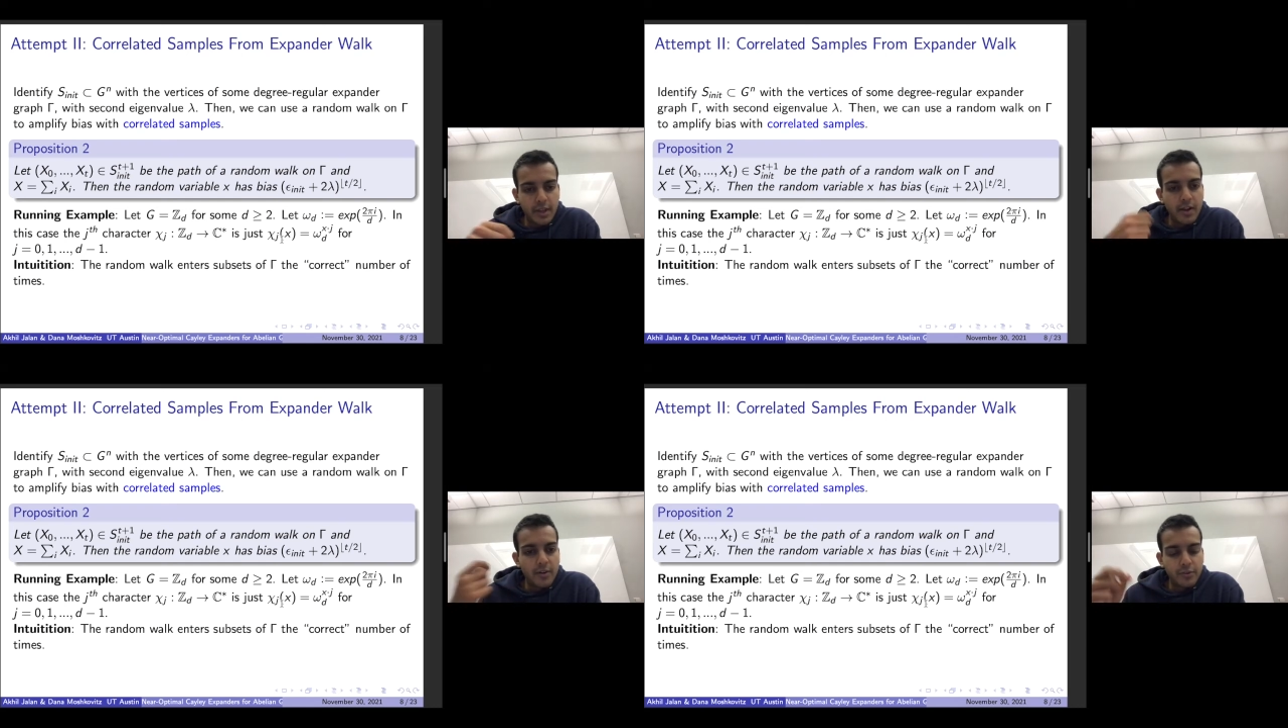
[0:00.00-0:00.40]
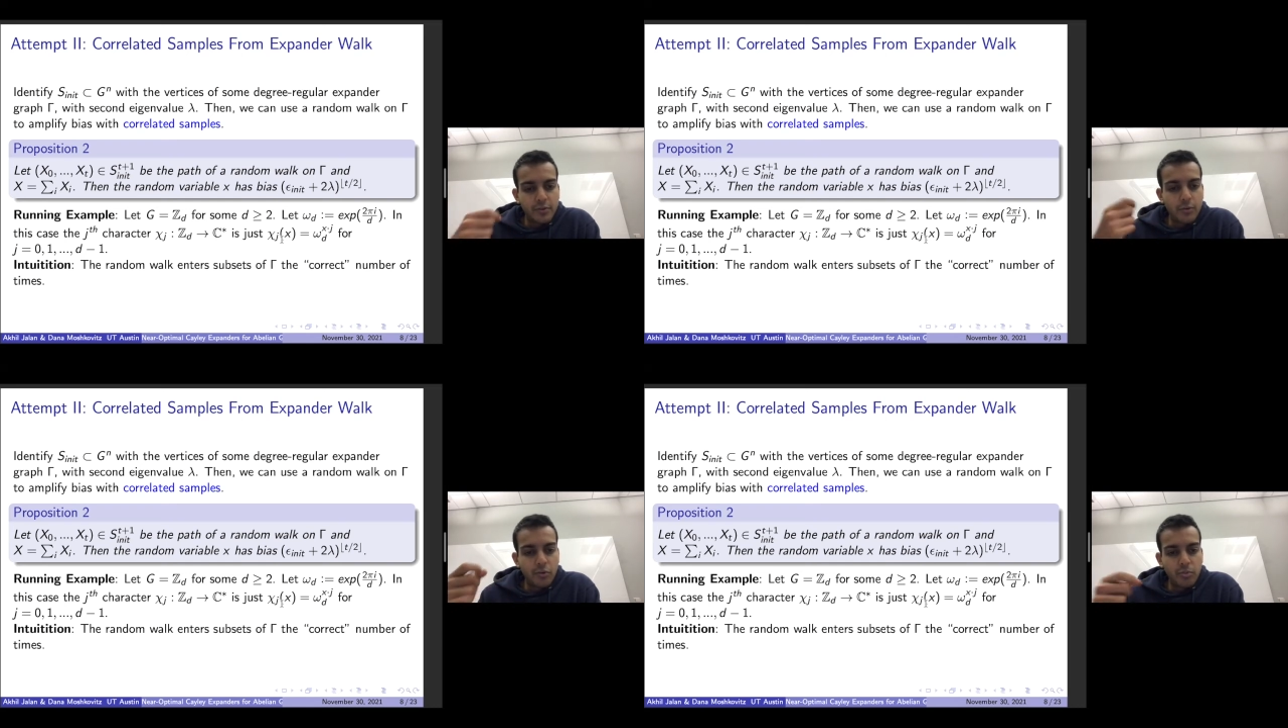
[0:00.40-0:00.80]
character
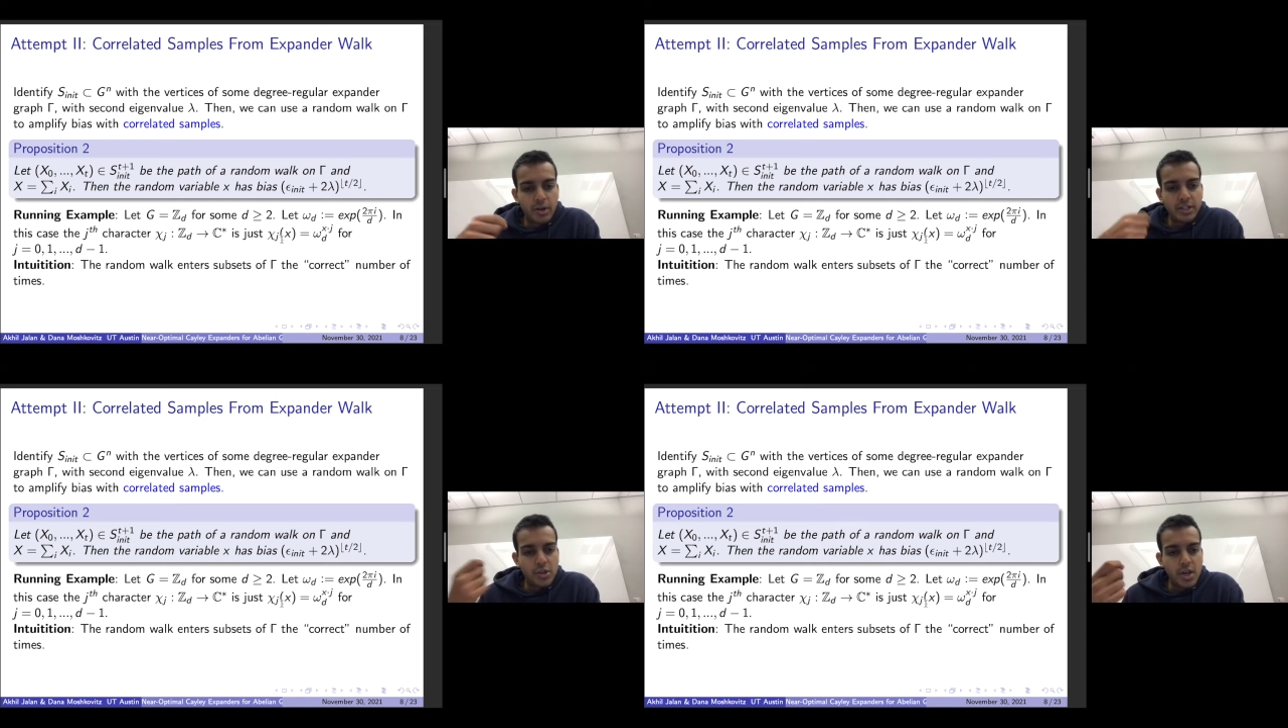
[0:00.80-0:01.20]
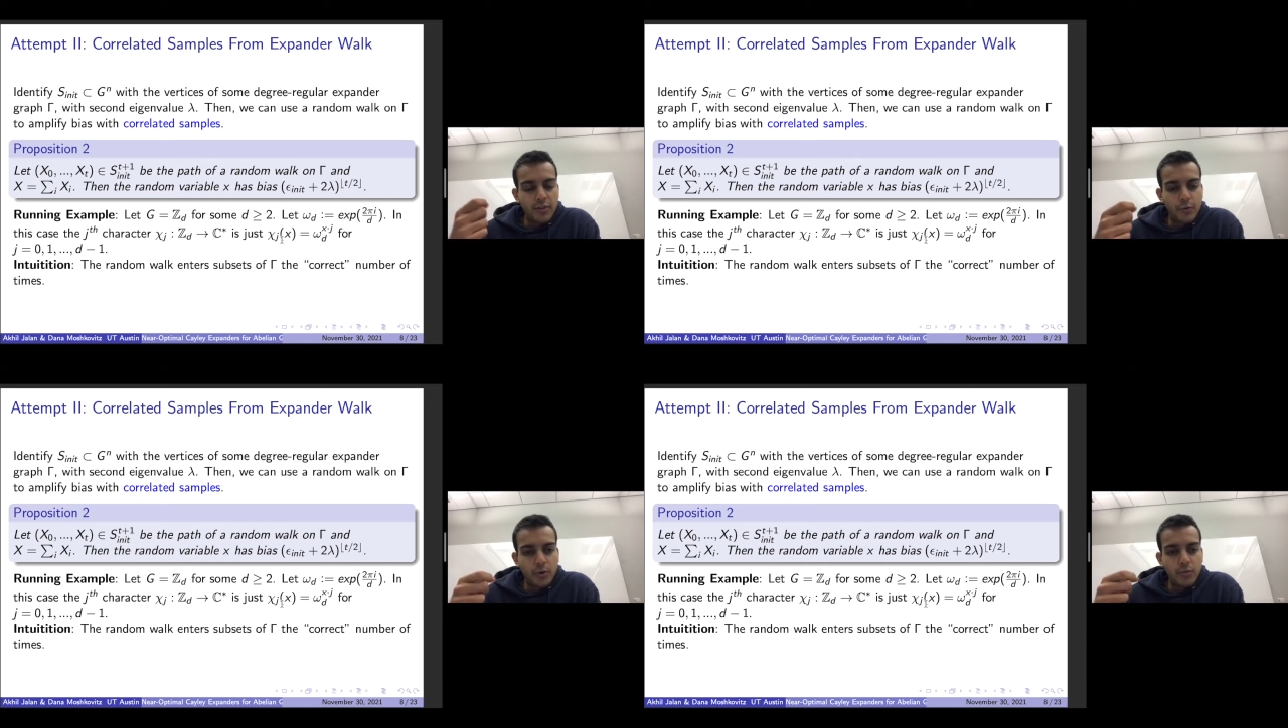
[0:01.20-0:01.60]
corresponding to j
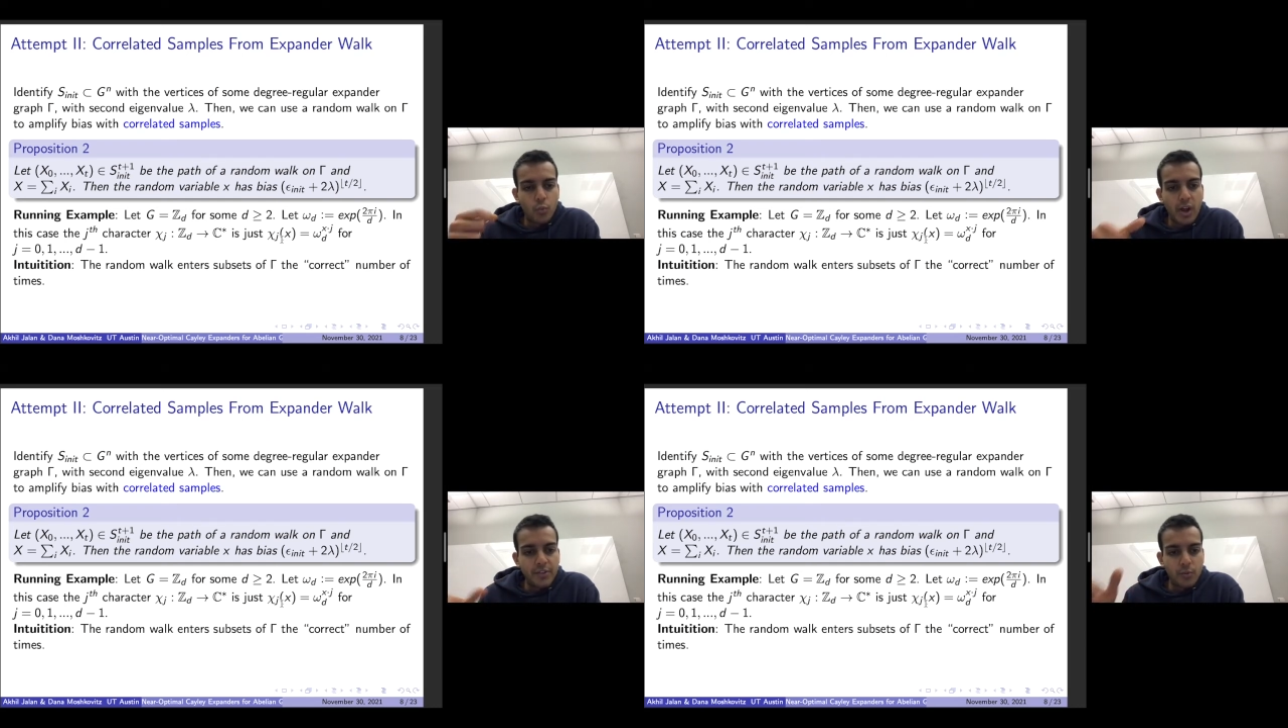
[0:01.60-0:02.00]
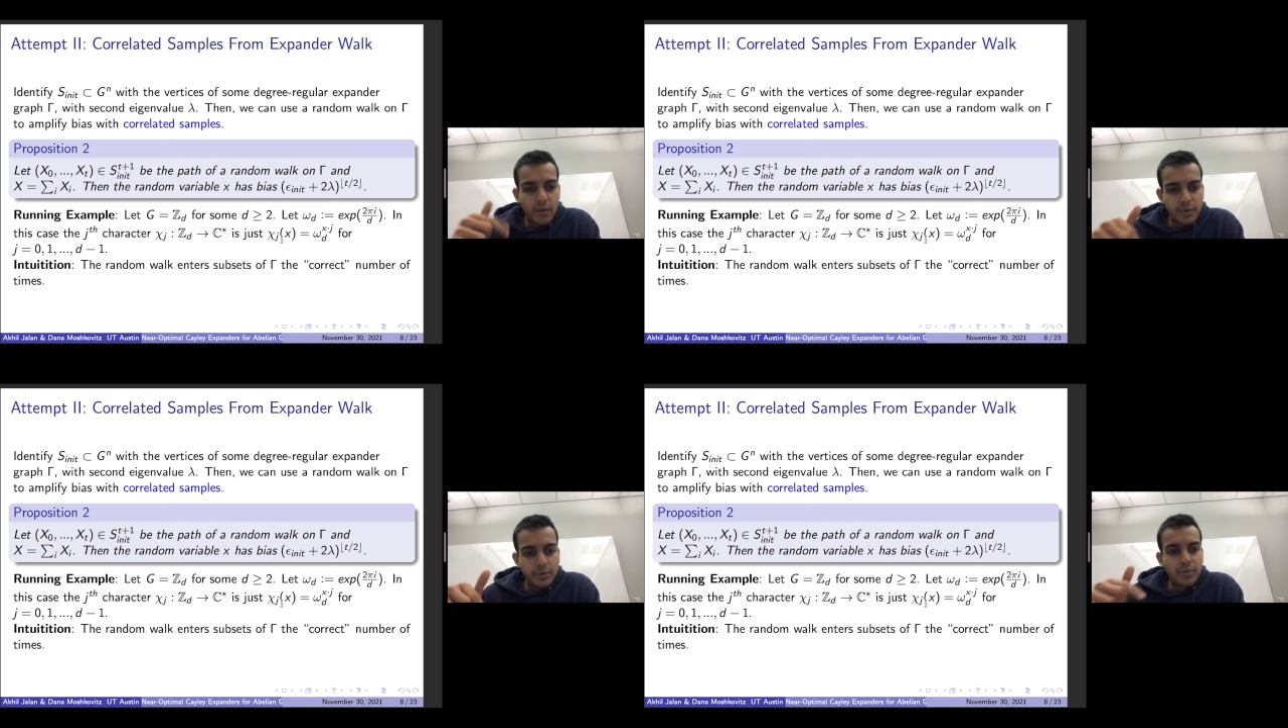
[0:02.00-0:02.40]
sort of winds around
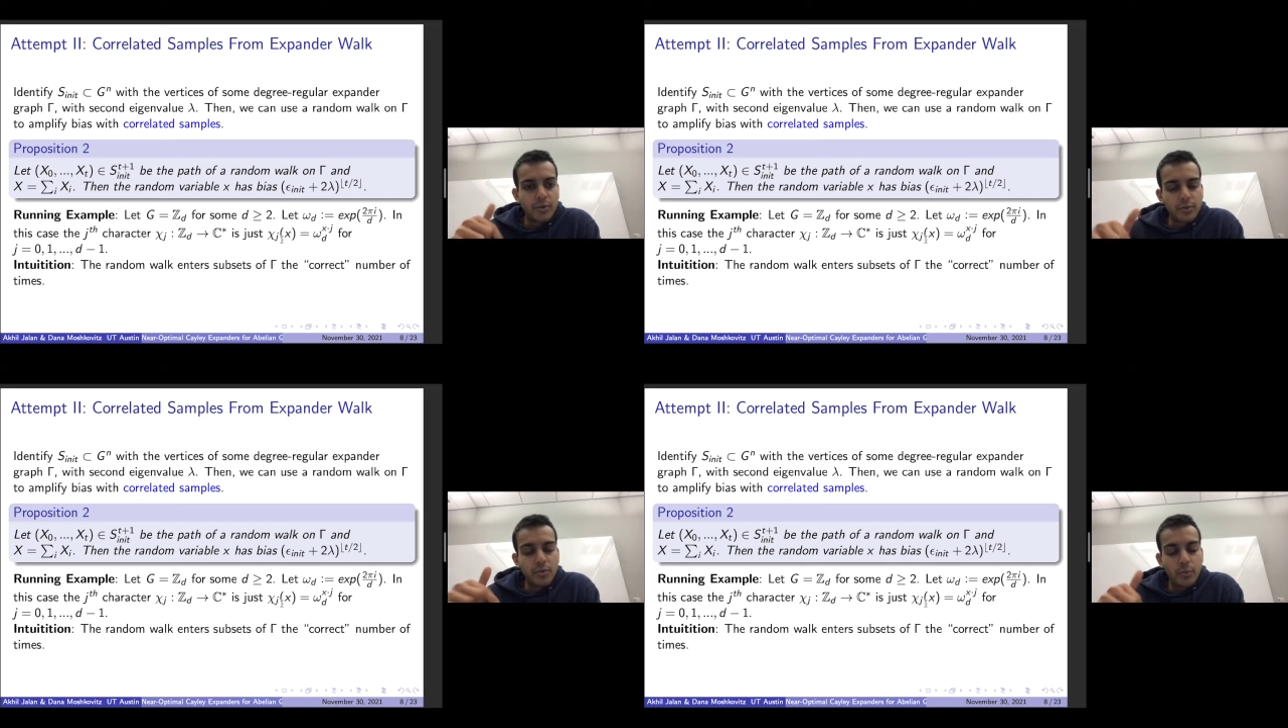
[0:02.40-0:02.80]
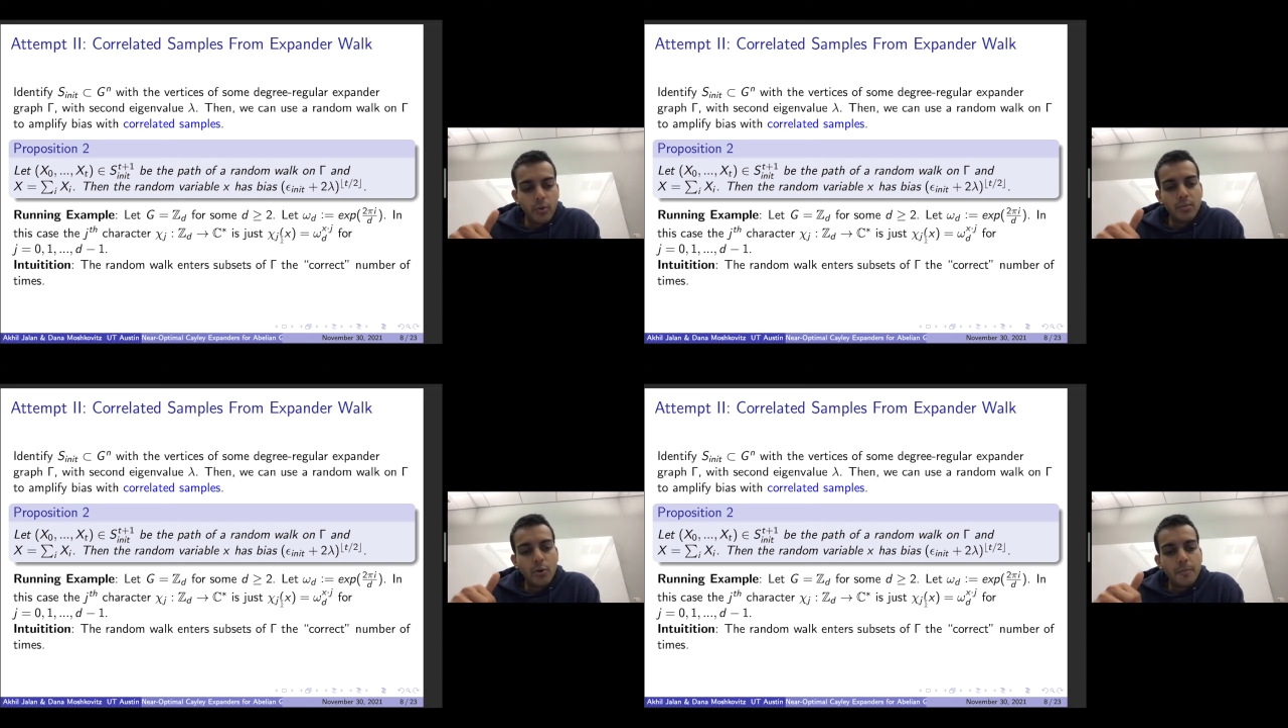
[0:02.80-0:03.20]
the unit circle more
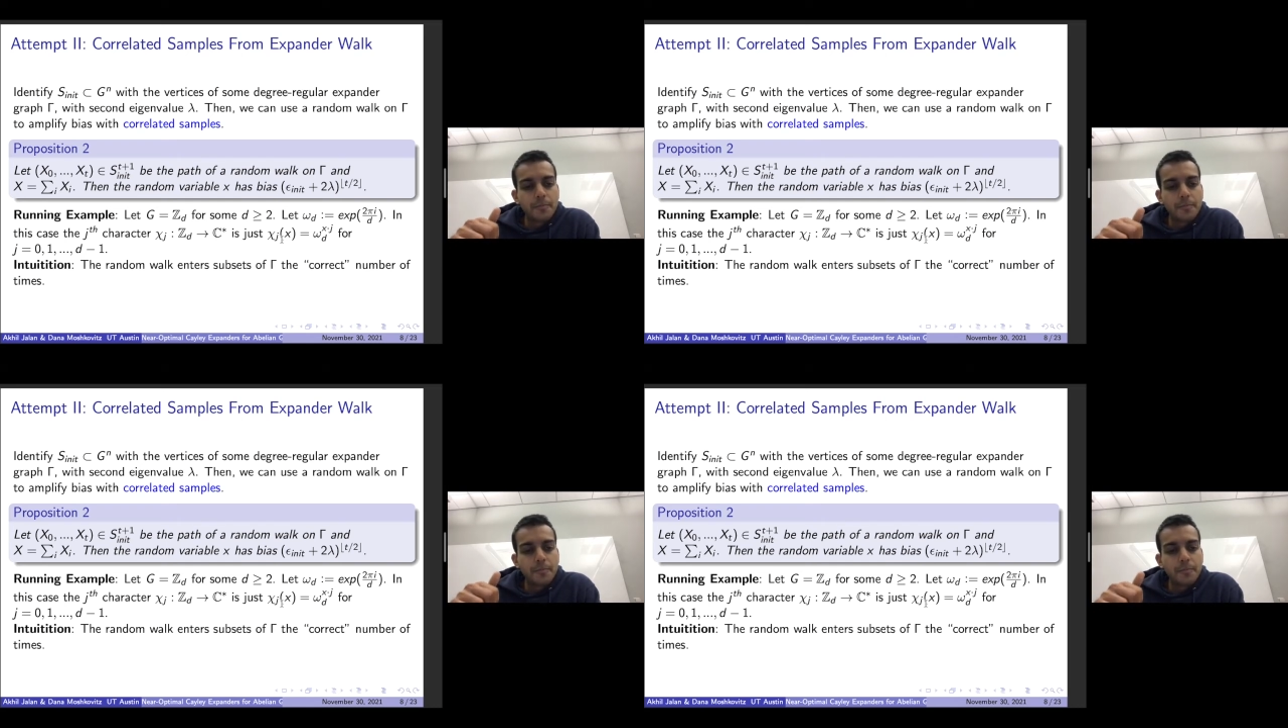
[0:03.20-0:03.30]
and more.